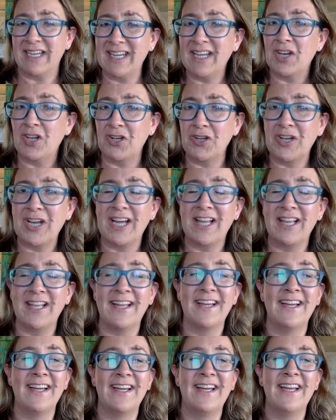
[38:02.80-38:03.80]
yellow
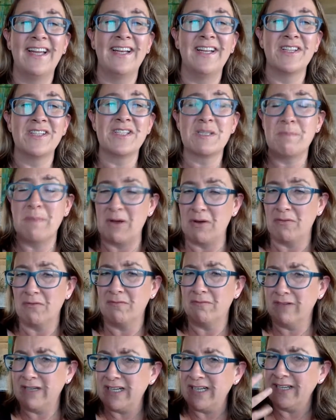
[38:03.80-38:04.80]
colour, and it smelt
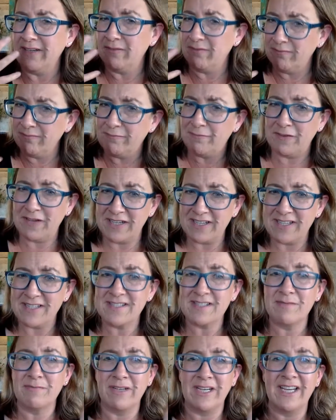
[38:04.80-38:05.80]
really
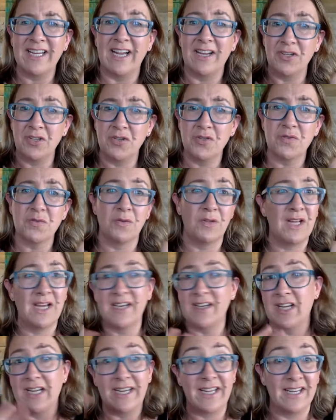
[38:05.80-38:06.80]
vinous, really unusual,
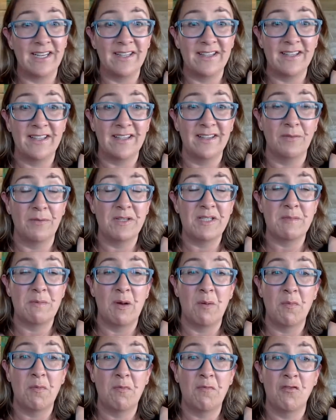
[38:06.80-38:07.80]
unlike anything that we'd
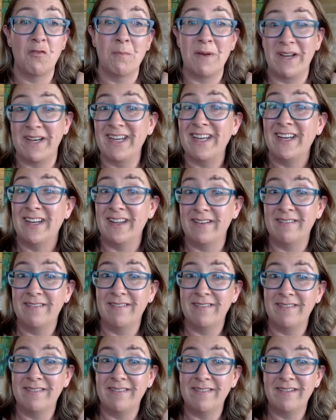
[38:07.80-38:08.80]
smelt before, but in
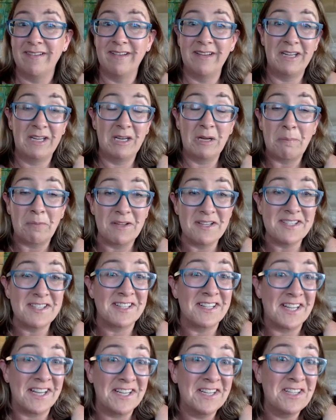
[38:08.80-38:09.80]
a
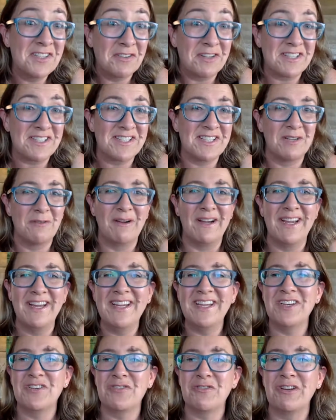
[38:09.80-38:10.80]
pleasant and interesting
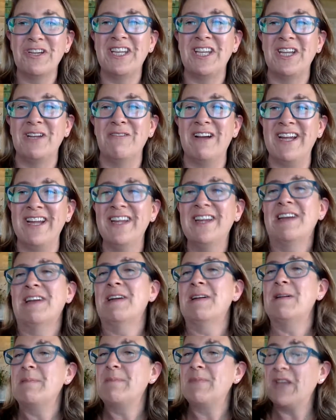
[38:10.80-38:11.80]
way, intriguing way.
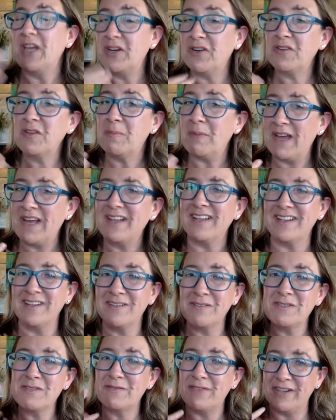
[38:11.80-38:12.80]
And on the palate, it
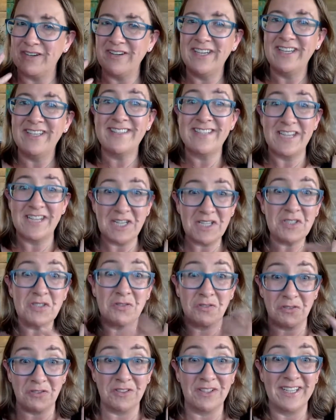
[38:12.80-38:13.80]
was very
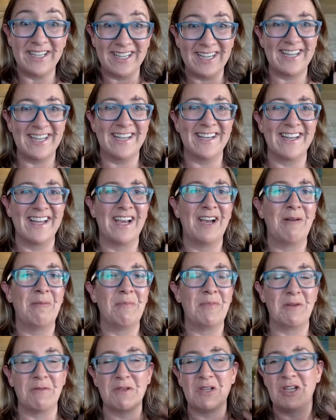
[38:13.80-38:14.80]
textural. Again,
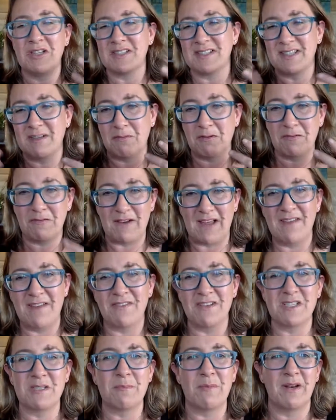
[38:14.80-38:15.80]
there were
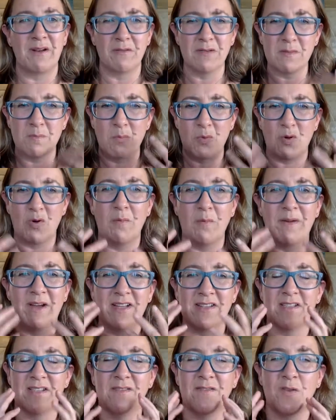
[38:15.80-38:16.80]
flavours, but it was more
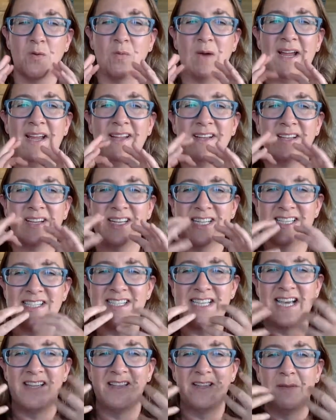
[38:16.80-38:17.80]
about sort of the way it kind of
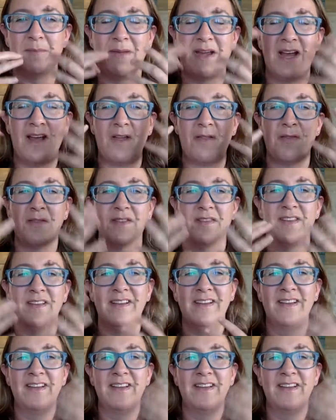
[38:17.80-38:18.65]
sat in the mouth and